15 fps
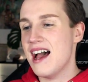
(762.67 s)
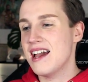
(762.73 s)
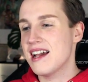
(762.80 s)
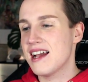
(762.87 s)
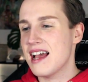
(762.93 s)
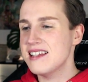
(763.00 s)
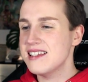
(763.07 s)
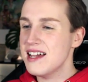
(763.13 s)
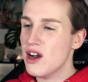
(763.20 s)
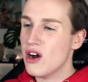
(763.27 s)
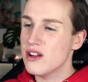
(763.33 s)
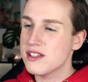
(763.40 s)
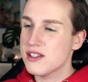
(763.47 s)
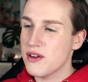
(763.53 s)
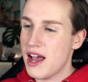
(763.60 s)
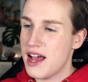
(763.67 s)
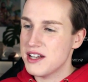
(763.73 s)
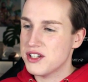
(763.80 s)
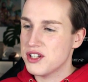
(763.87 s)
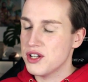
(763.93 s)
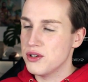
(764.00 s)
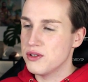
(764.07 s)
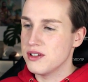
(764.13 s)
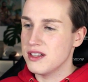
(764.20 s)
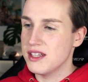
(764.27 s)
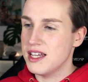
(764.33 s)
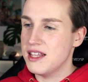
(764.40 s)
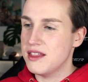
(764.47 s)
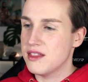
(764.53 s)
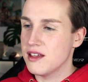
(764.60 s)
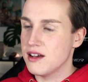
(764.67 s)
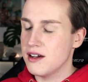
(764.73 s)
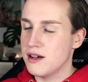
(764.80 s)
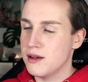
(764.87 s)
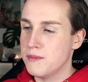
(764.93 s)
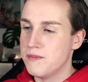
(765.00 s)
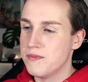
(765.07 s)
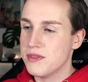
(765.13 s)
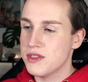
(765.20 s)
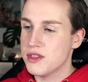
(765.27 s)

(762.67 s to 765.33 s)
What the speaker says: I guess I also had to delete the